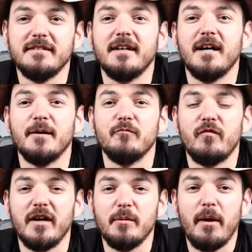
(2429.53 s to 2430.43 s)
um,
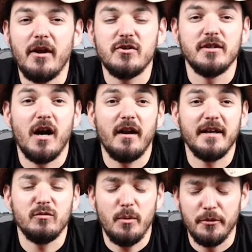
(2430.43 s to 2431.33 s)
very
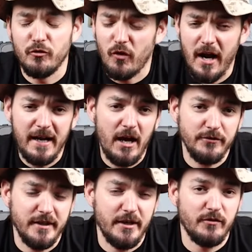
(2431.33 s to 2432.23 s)
patriotic. And we were right
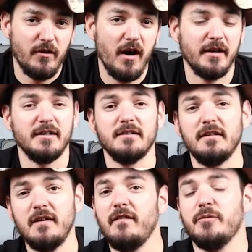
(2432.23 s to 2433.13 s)
outside of Raqqa.
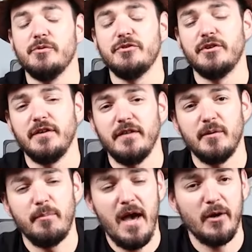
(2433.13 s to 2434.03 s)
This was during the
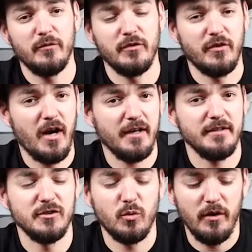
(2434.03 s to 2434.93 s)
battle for Raqqa
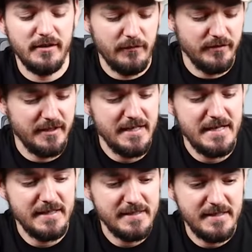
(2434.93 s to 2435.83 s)
in
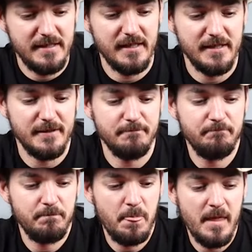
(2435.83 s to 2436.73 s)
2017. Um,
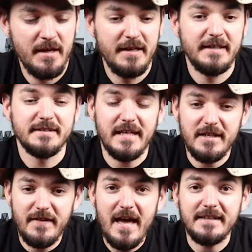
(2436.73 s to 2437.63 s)

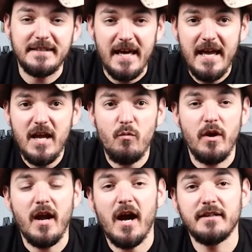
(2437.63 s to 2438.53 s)
later that day,
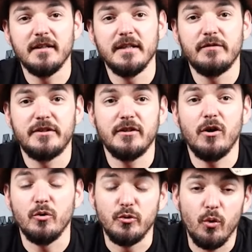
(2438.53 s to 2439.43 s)
we got delivered
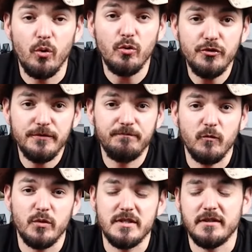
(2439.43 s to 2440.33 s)
O'Doul's,
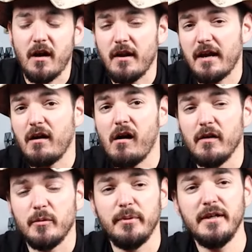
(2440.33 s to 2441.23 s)
which is
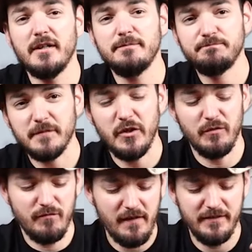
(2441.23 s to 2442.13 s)
non-alcoholic beer. You
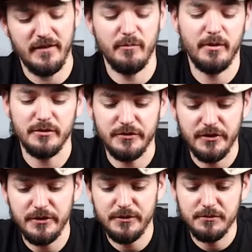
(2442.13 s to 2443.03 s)
can find this in the post
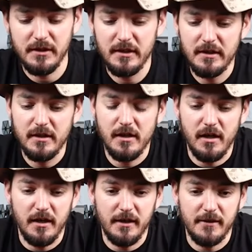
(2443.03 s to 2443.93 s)
too.
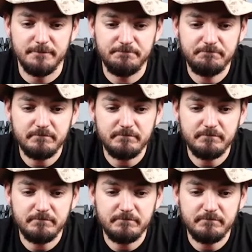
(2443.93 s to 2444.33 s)
Um,